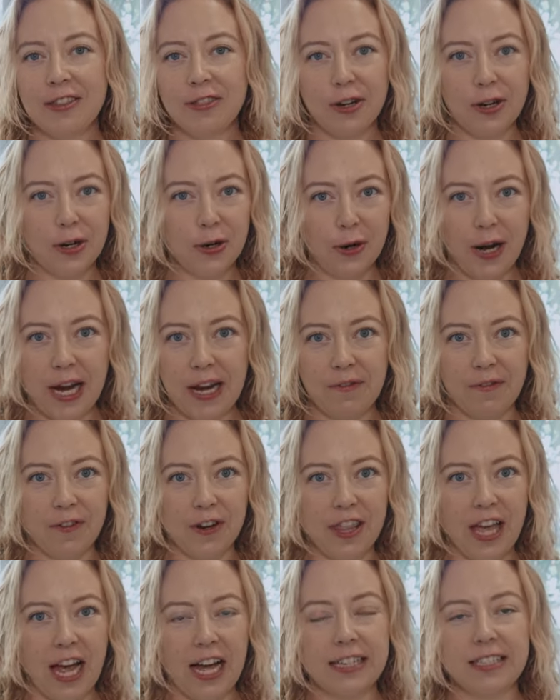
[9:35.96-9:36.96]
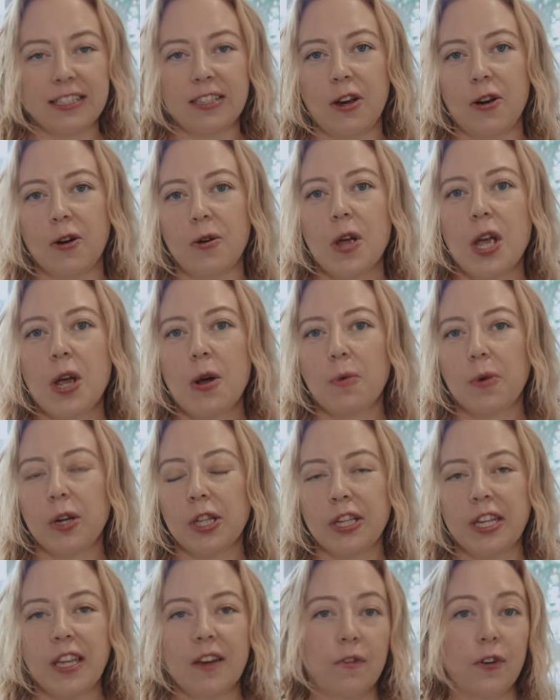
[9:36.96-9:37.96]
They're great for that. So we're
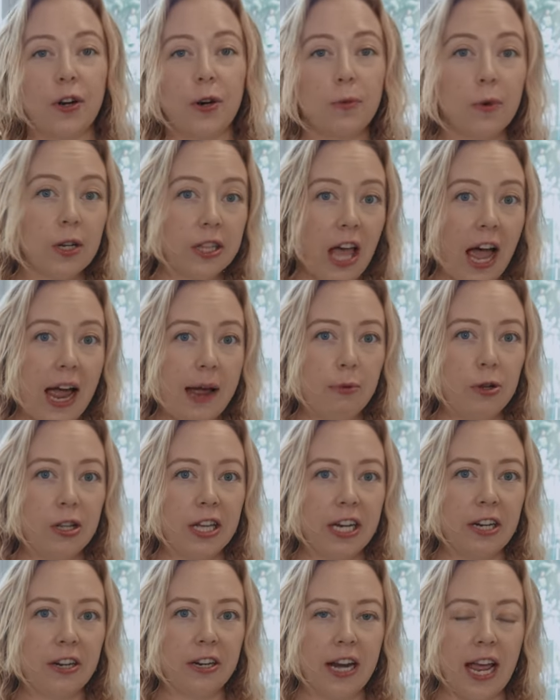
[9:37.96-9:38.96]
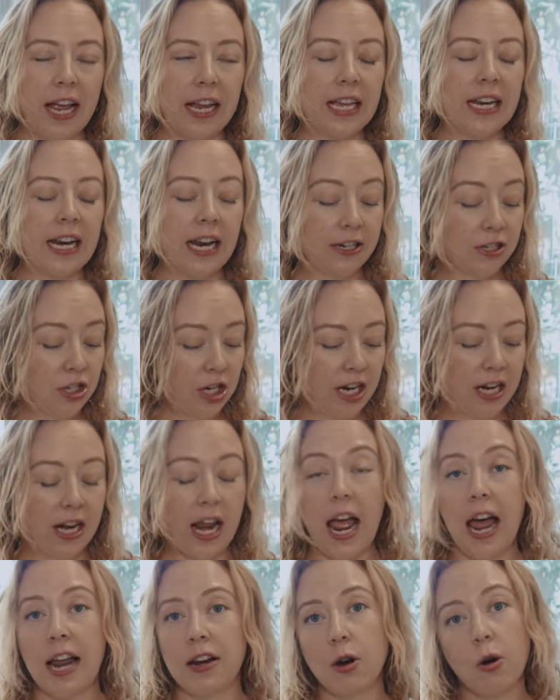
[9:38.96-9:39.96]
looking for a reliable internet connection
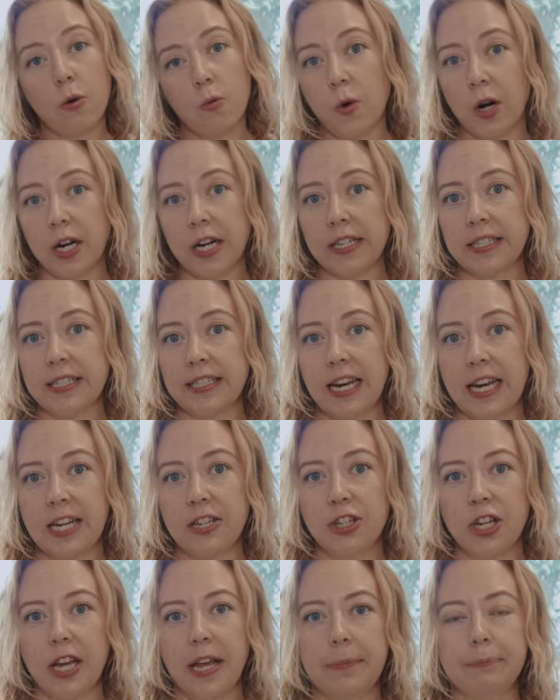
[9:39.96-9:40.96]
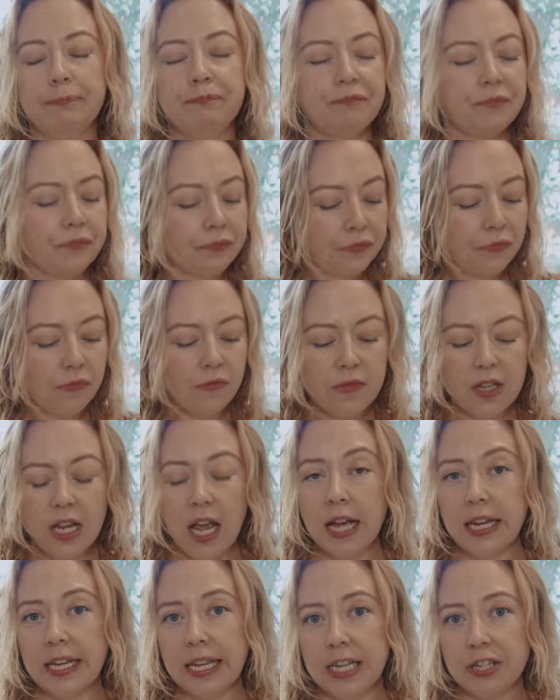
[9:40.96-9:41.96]
and a workstation,
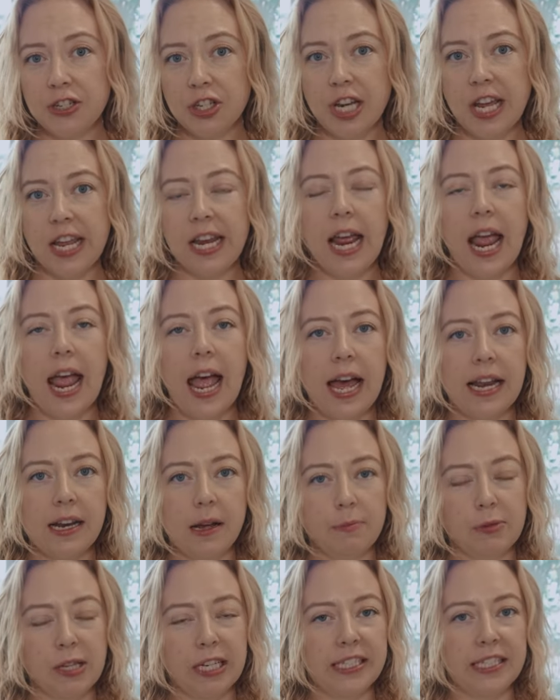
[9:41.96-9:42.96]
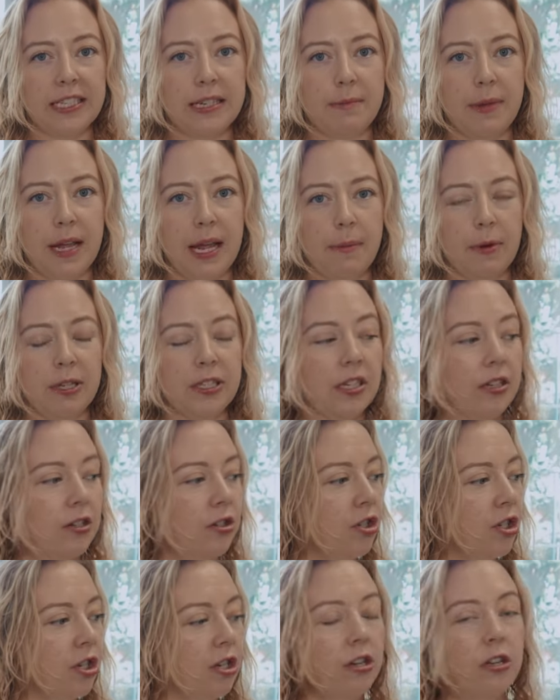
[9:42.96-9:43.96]
a kitchen, and a place to be able to
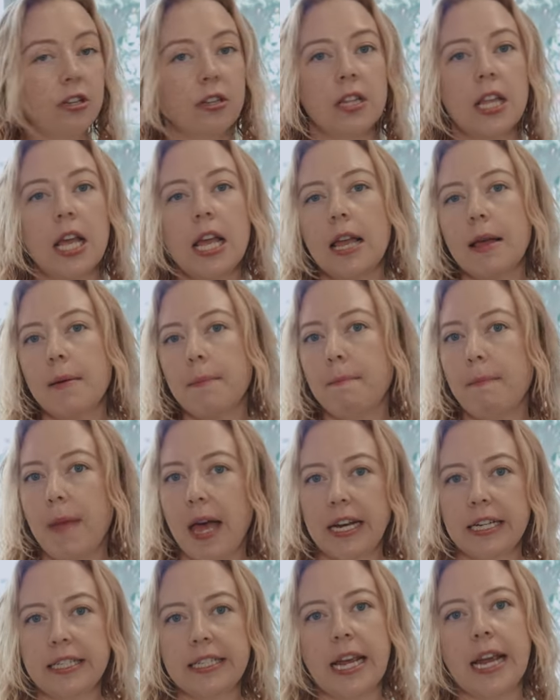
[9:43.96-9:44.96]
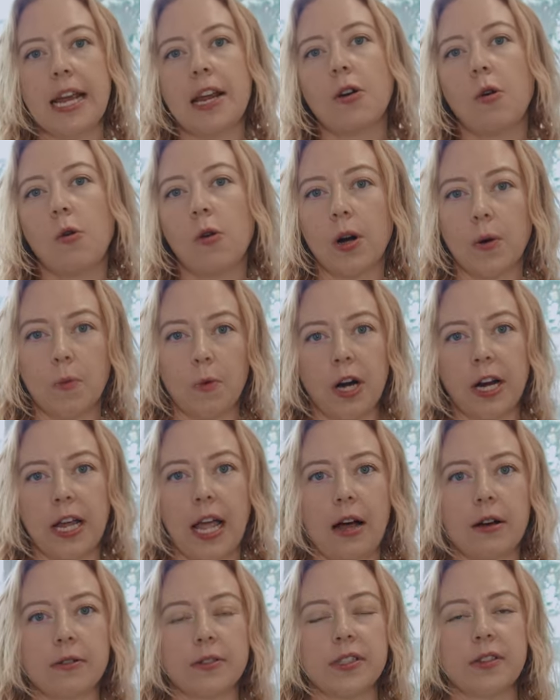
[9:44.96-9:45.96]
chill, meditate, or work
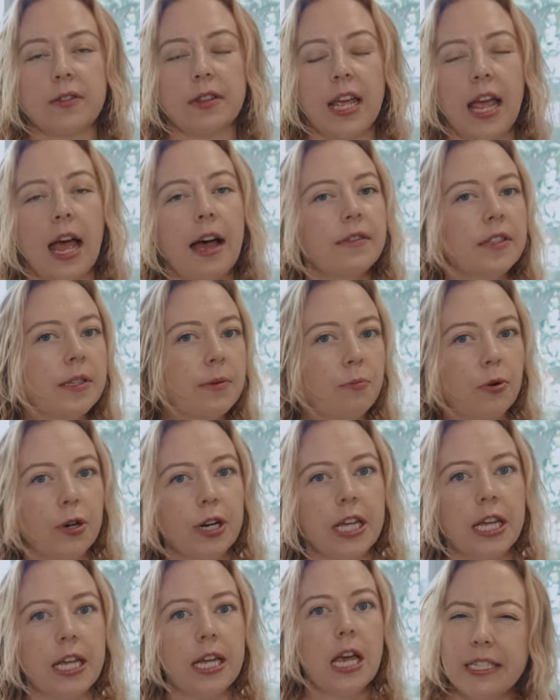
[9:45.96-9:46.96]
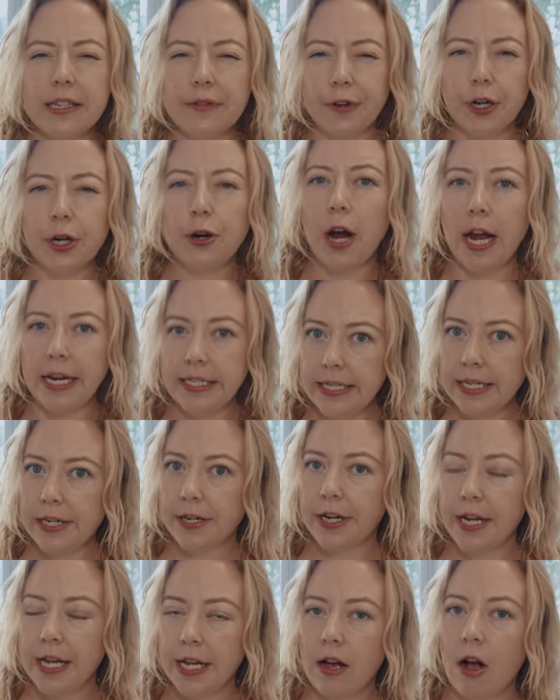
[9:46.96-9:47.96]
out. So they have some pretty different
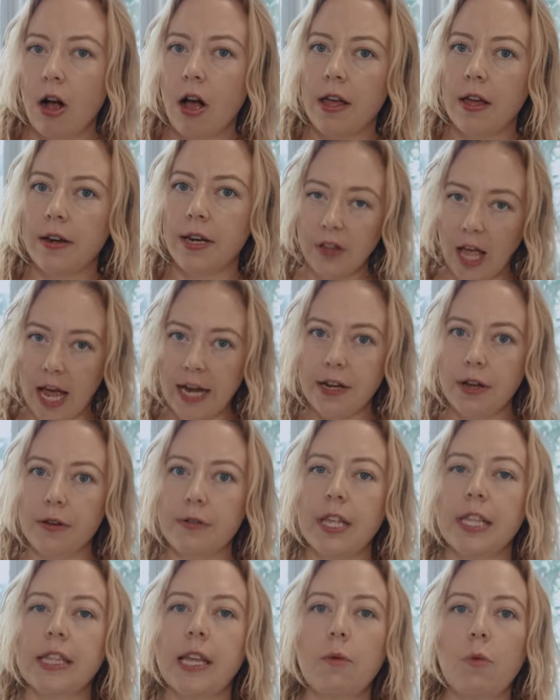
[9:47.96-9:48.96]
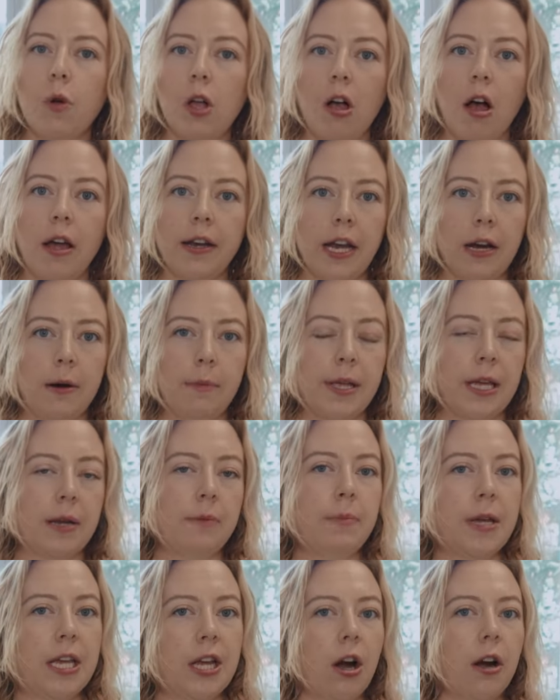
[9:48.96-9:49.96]
criteria on Flatio than they will on
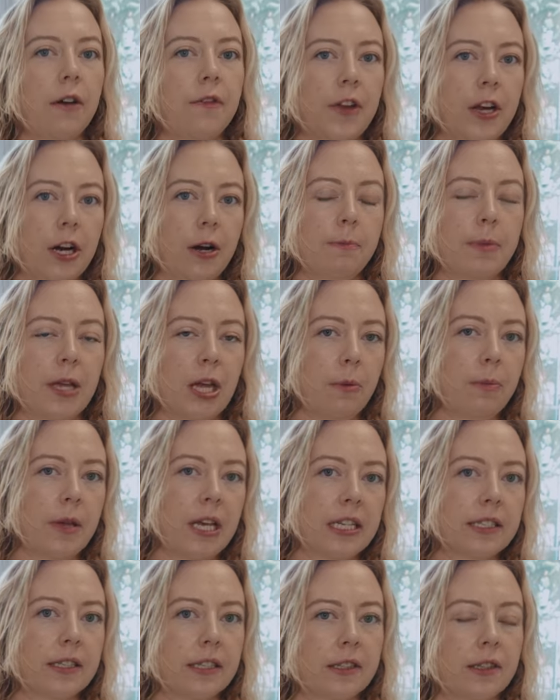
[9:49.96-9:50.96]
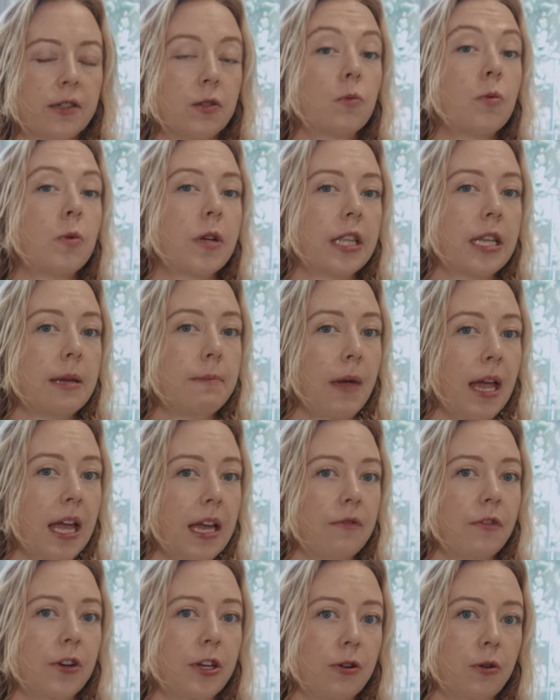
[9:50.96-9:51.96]
Airbnb or VRBO because this is really
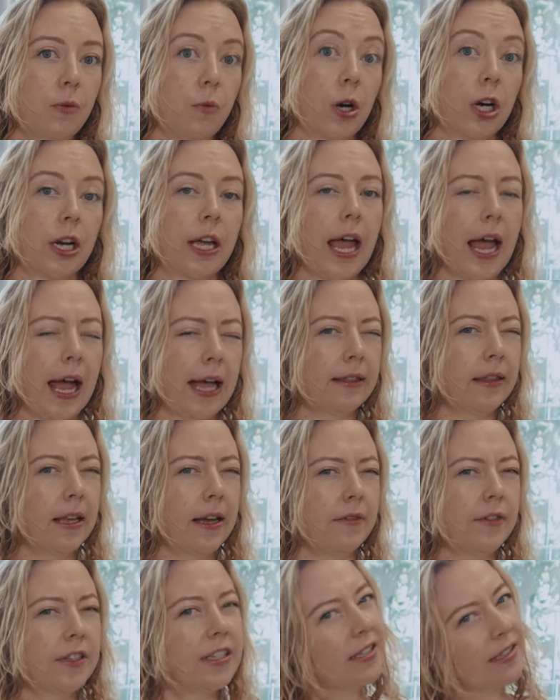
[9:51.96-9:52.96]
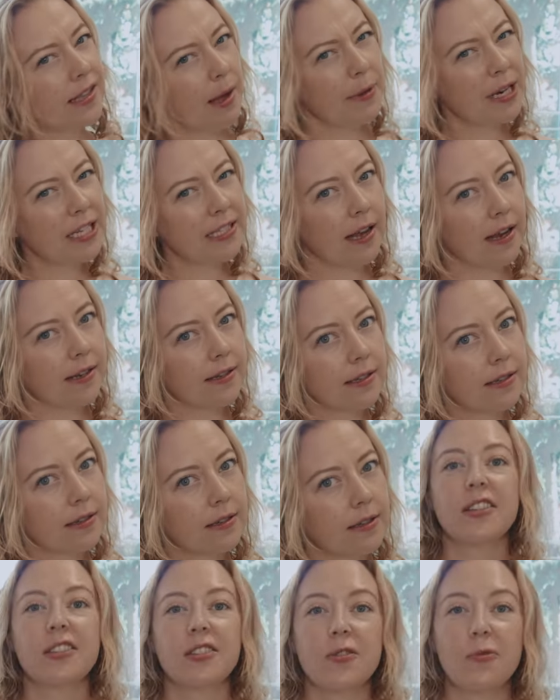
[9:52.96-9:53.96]
made for you to work and live. Does that make sense?
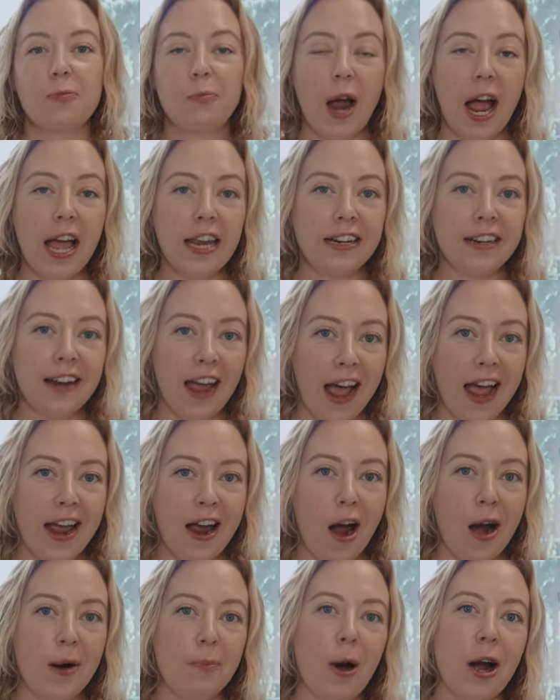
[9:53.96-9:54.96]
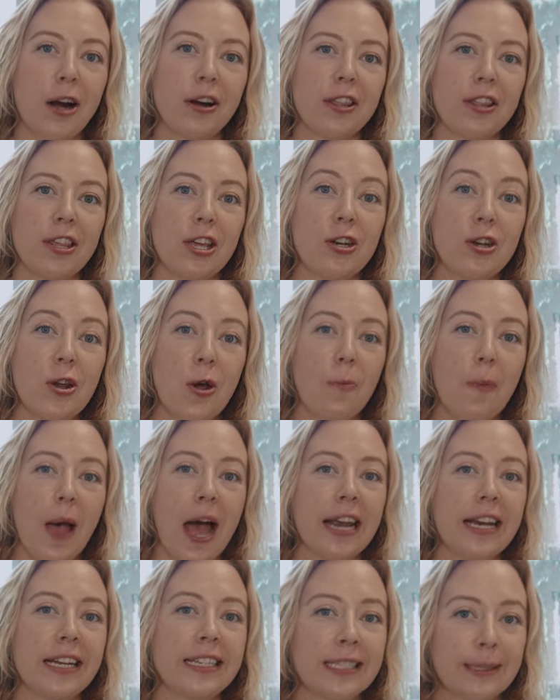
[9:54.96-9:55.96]
So Bride and I are part of the
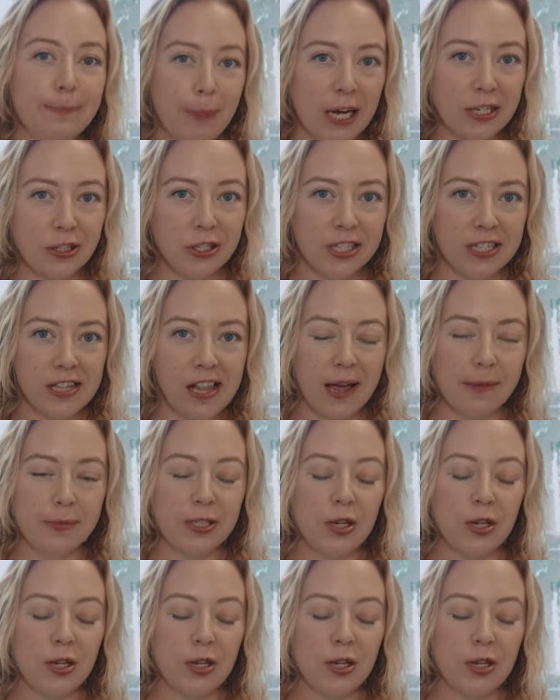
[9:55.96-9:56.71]
Nomad Inspectors Club.